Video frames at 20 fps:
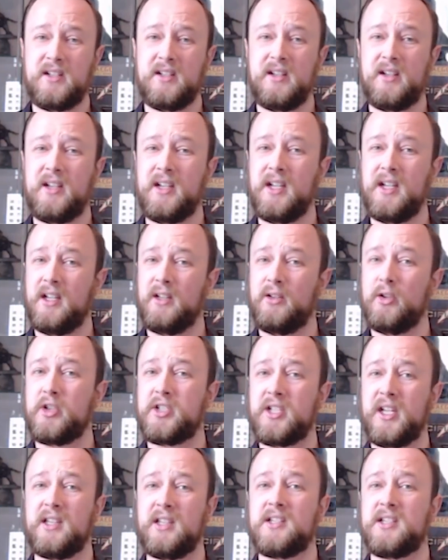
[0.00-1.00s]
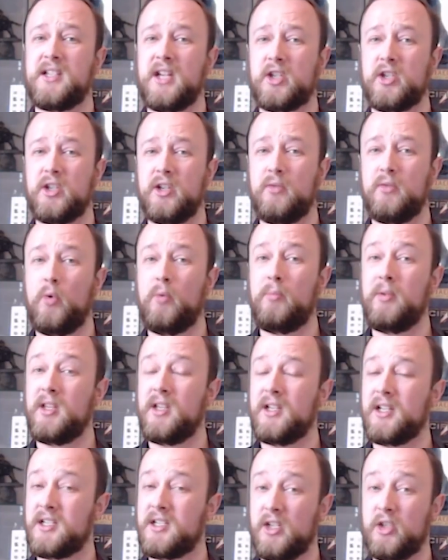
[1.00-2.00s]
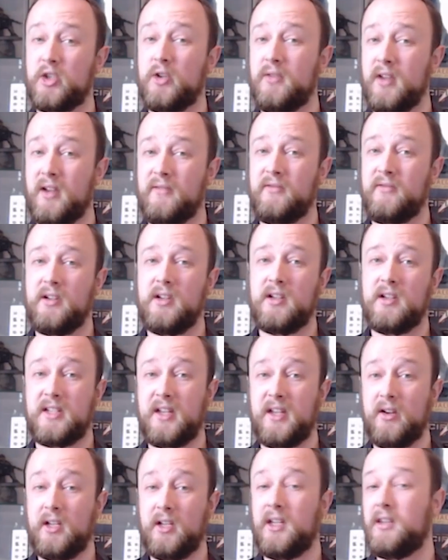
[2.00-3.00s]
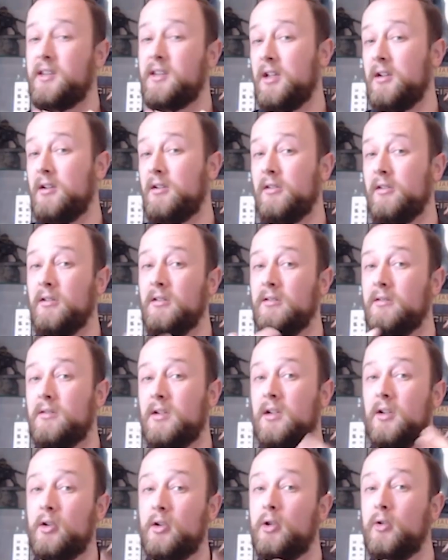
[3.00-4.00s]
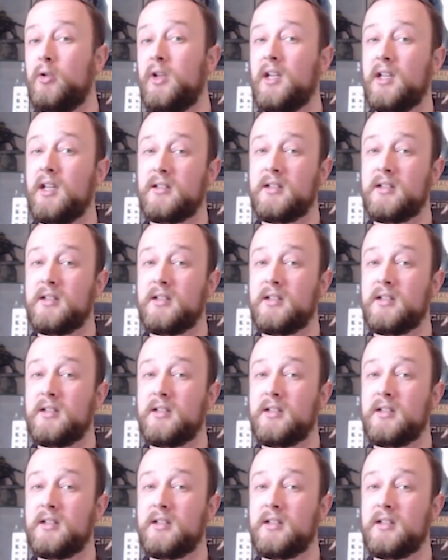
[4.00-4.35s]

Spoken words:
It looks like this section won't be in the next issue, thankfully. It sounded like they are concluding it.